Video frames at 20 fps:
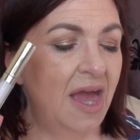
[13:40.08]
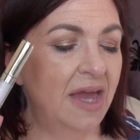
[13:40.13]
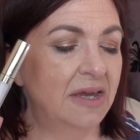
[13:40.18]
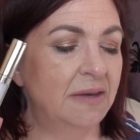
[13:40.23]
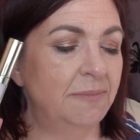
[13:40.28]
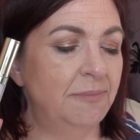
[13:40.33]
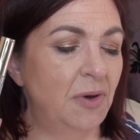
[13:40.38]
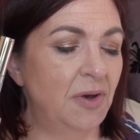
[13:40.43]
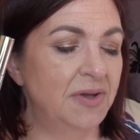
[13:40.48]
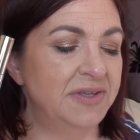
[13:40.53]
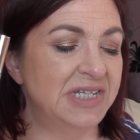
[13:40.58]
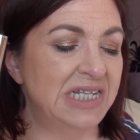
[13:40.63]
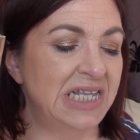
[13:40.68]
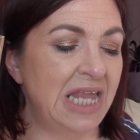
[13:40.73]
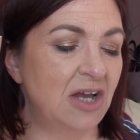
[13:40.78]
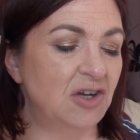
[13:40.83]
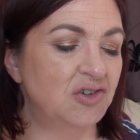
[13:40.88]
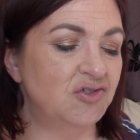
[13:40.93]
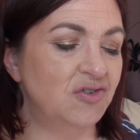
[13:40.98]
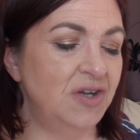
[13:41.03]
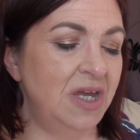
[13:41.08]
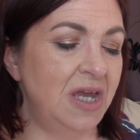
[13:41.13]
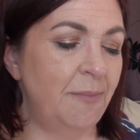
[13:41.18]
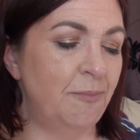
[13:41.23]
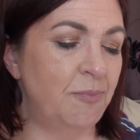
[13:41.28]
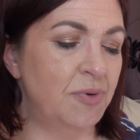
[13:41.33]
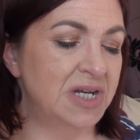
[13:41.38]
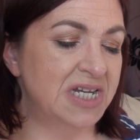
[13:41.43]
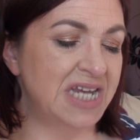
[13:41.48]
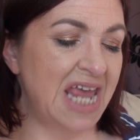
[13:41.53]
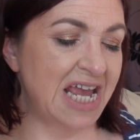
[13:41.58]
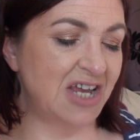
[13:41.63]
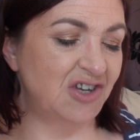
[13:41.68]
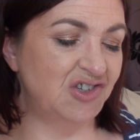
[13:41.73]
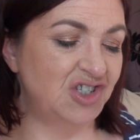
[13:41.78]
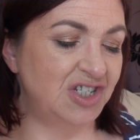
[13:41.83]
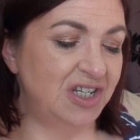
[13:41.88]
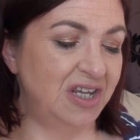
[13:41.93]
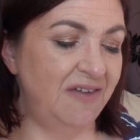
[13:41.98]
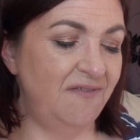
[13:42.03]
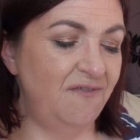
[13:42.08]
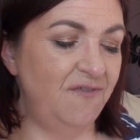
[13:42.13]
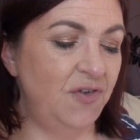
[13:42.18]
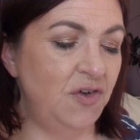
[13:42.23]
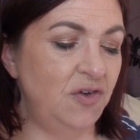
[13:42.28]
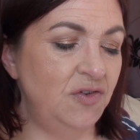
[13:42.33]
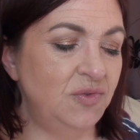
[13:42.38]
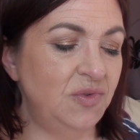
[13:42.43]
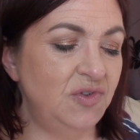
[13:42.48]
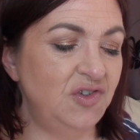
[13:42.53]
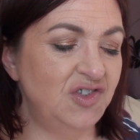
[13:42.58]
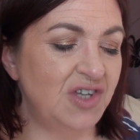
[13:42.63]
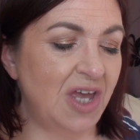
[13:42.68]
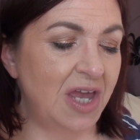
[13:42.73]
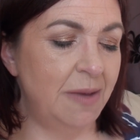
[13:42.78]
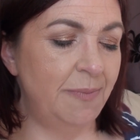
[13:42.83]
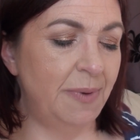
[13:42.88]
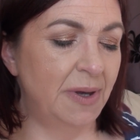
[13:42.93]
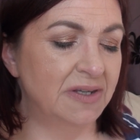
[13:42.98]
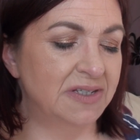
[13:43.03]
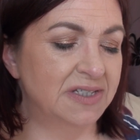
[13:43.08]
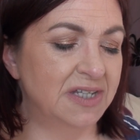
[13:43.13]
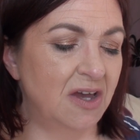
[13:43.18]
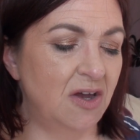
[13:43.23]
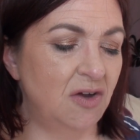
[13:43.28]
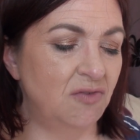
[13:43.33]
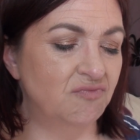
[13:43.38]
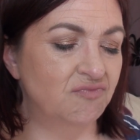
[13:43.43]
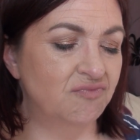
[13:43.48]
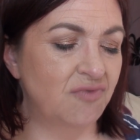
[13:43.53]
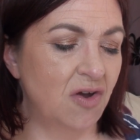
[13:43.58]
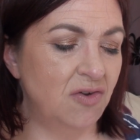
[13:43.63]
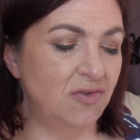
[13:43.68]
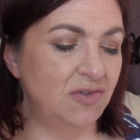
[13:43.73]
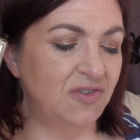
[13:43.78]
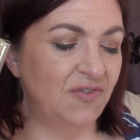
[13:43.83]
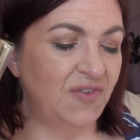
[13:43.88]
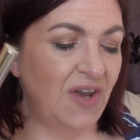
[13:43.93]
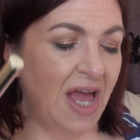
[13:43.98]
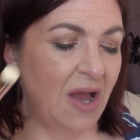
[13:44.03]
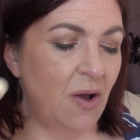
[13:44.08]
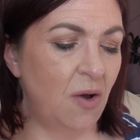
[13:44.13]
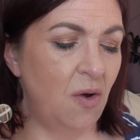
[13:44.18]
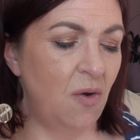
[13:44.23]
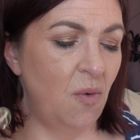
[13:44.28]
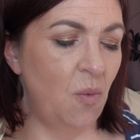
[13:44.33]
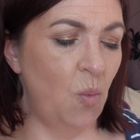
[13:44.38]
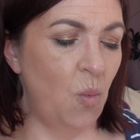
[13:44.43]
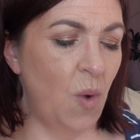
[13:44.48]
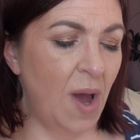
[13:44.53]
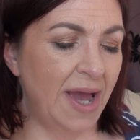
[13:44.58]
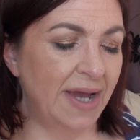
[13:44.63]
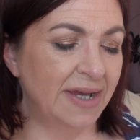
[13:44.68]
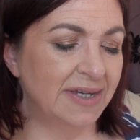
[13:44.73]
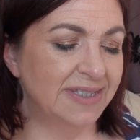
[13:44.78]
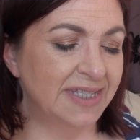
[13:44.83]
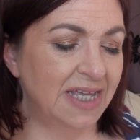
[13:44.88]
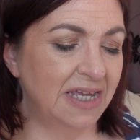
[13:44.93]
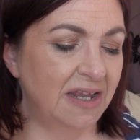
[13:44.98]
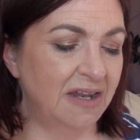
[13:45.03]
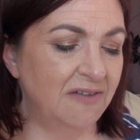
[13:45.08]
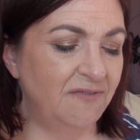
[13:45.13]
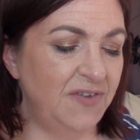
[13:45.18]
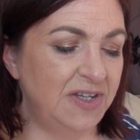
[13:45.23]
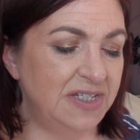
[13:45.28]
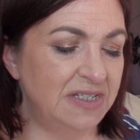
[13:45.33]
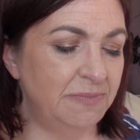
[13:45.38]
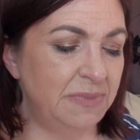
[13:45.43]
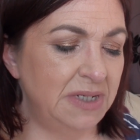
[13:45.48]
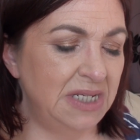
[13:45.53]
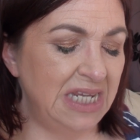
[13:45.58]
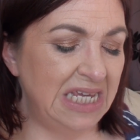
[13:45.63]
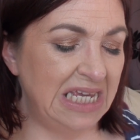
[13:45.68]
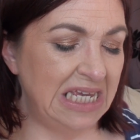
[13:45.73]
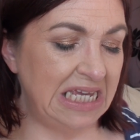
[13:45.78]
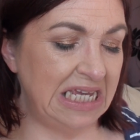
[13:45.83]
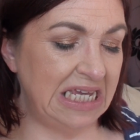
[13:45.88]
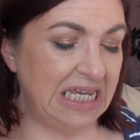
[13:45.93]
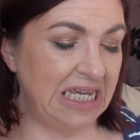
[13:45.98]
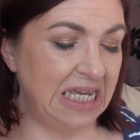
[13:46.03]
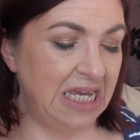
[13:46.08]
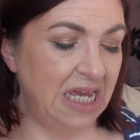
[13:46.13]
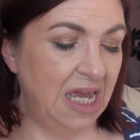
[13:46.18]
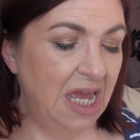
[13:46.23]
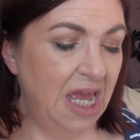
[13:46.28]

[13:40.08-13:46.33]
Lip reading: Combines luxury and protection, infused with shea butter, rose flower, wax and vitamin E.